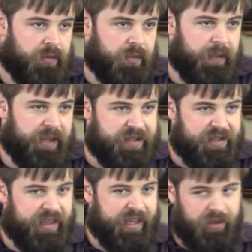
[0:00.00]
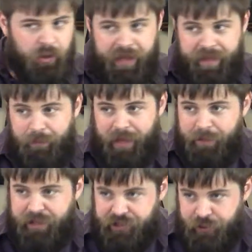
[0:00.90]
But here's the thing okay, that might
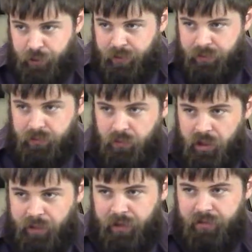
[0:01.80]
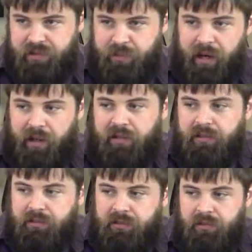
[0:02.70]
be true, but what about tomorrow?
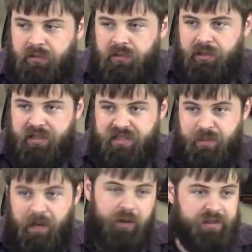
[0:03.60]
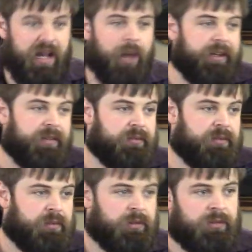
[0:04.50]
Because tomorrow's coming.
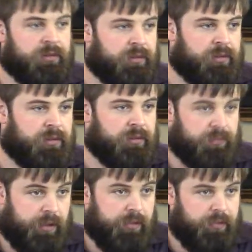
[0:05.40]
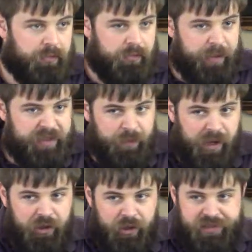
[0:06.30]
And maybe
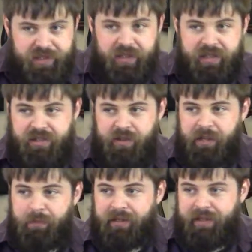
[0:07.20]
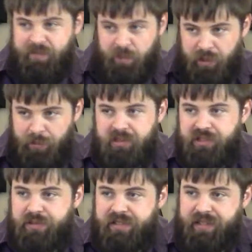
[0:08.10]
tomorrow goes good because you like Mondays, but what about
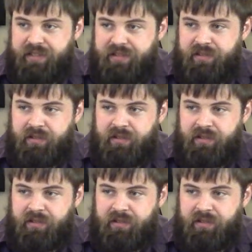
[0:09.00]
Tuesdays?